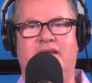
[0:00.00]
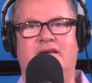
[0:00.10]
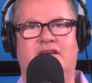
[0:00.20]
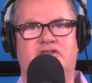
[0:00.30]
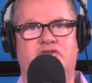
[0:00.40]
would
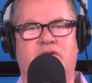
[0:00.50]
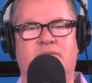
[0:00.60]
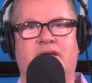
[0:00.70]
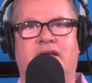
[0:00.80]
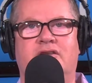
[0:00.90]
be
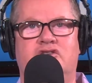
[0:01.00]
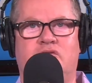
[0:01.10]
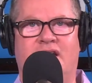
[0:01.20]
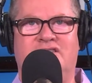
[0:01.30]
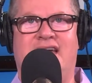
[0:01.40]
extremely
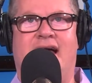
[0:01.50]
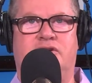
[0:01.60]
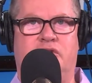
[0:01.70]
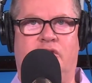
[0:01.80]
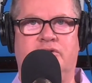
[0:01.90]

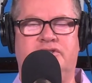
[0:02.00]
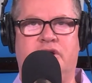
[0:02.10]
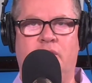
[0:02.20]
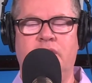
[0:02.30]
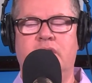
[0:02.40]
transactional.
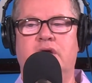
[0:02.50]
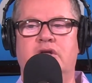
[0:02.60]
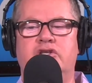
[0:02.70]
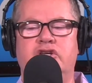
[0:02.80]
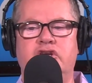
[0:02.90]
So
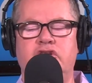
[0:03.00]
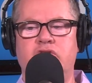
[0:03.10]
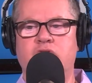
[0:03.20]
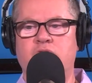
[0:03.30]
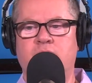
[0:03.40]
do
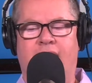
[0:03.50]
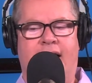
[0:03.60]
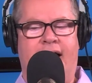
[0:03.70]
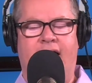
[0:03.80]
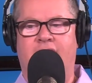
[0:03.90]
you
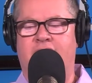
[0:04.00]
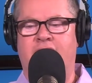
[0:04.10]
uh,